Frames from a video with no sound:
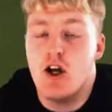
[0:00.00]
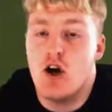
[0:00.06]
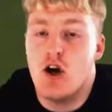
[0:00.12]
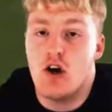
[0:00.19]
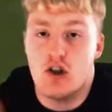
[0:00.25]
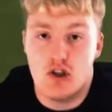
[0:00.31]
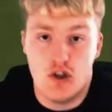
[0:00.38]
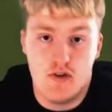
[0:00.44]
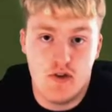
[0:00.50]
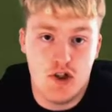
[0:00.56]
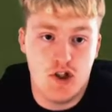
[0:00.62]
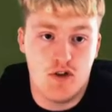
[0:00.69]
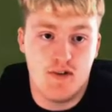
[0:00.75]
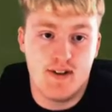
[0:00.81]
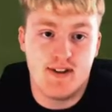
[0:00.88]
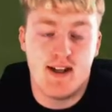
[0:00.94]
Also
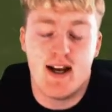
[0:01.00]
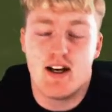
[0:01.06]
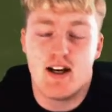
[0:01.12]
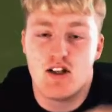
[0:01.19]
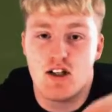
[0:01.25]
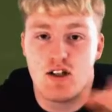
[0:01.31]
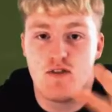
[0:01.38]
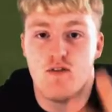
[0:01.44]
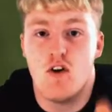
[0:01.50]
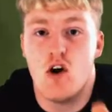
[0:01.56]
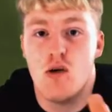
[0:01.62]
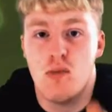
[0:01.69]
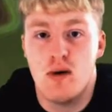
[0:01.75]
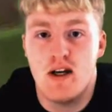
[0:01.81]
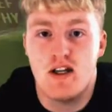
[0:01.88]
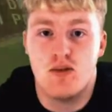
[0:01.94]
Virgil van Dijk, so that's 4
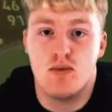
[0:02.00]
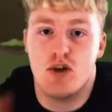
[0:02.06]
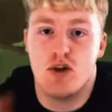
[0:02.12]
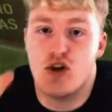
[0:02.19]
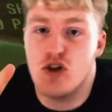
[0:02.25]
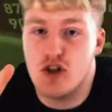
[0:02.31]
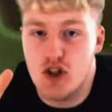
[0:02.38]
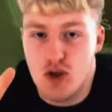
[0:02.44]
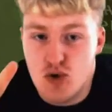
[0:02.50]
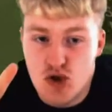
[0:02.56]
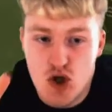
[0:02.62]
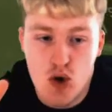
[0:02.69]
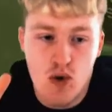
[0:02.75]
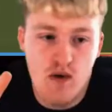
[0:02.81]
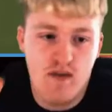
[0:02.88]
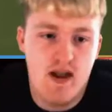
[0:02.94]
players and we can only use
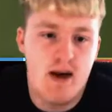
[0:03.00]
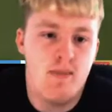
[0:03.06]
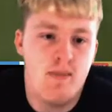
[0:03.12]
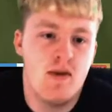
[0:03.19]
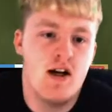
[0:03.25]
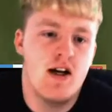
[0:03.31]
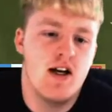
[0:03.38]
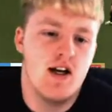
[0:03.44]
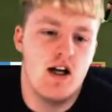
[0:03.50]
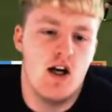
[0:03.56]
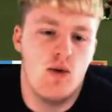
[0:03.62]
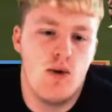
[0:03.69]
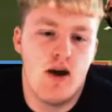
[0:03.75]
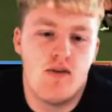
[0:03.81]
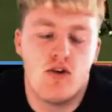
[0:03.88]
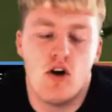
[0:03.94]
2 of them.
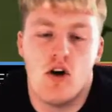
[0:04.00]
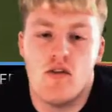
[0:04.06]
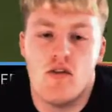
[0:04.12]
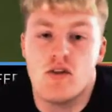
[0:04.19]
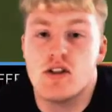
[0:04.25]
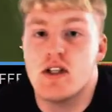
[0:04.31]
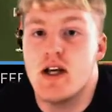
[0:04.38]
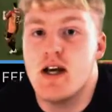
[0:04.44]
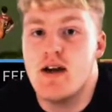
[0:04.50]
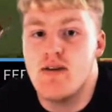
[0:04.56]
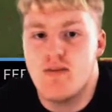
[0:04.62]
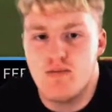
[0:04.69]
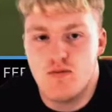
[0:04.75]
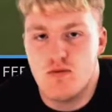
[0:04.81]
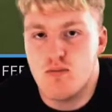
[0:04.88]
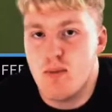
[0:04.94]
We have got obviously
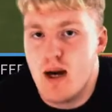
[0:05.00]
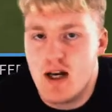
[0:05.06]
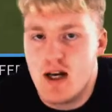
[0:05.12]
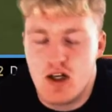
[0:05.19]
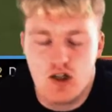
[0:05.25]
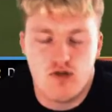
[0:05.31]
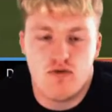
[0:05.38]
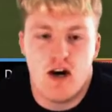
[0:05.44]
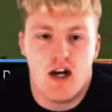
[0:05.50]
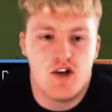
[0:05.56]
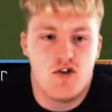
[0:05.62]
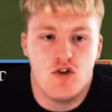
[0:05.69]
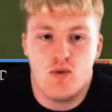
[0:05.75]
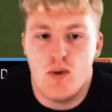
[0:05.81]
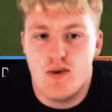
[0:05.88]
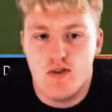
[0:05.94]
Marcus
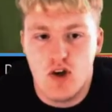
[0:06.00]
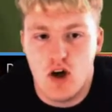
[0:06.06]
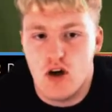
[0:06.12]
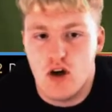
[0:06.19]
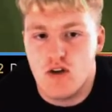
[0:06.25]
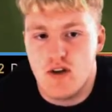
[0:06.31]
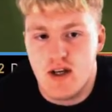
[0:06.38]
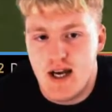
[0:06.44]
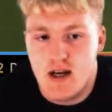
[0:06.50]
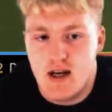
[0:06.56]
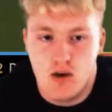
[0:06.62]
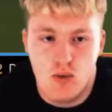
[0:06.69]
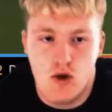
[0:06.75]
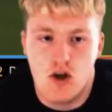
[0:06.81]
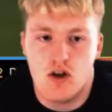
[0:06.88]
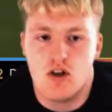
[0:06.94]
Rashford, we've got the Kyle
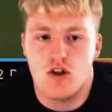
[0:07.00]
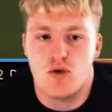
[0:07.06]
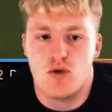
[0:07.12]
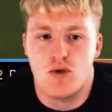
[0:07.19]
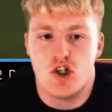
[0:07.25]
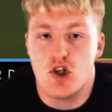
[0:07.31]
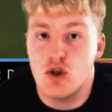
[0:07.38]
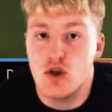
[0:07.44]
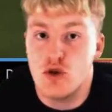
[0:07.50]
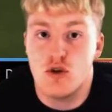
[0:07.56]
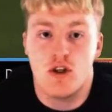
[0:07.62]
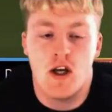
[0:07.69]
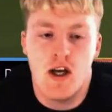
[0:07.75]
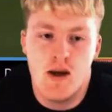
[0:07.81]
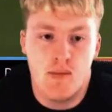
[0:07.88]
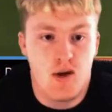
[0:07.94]
Walkers, which are good
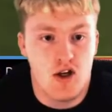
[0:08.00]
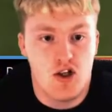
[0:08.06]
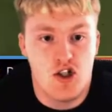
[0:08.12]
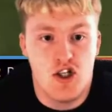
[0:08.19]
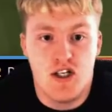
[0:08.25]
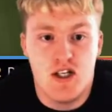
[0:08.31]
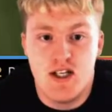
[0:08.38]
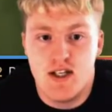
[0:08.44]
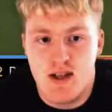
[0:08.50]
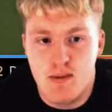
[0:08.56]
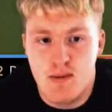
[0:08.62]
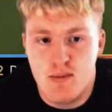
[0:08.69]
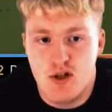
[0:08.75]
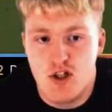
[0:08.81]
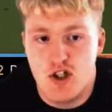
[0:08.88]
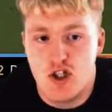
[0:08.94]
because you need them,
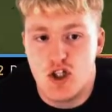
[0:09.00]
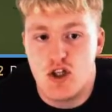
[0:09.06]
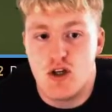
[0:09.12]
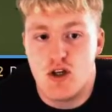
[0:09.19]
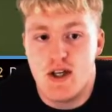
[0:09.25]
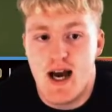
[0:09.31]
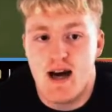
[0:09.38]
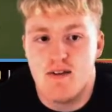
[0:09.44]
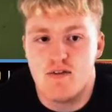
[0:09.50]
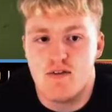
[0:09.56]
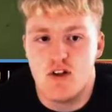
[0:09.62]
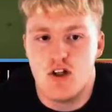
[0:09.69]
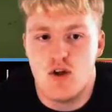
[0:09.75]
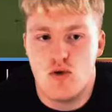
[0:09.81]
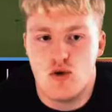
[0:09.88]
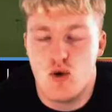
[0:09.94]
because you have to
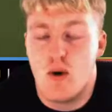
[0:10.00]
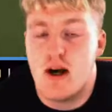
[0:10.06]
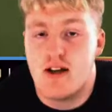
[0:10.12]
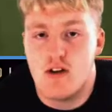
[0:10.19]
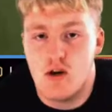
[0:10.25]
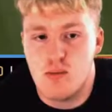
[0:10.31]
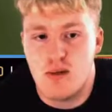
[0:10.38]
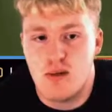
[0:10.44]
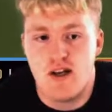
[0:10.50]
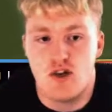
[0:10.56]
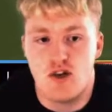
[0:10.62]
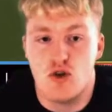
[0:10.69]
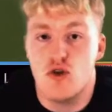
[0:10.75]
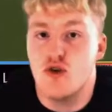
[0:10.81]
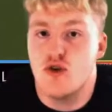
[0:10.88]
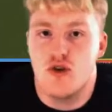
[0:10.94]
use quite a lot of players
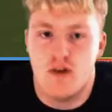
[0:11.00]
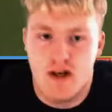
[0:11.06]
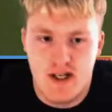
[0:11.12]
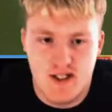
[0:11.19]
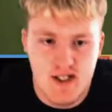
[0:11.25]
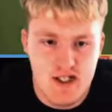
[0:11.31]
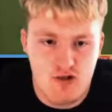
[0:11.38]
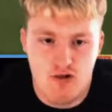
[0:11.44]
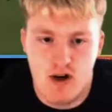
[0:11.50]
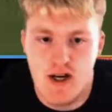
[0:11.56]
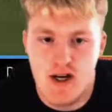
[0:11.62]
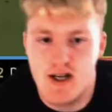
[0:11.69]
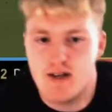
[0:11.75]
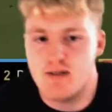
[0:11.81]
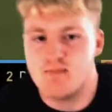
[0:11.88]
under 86 rated.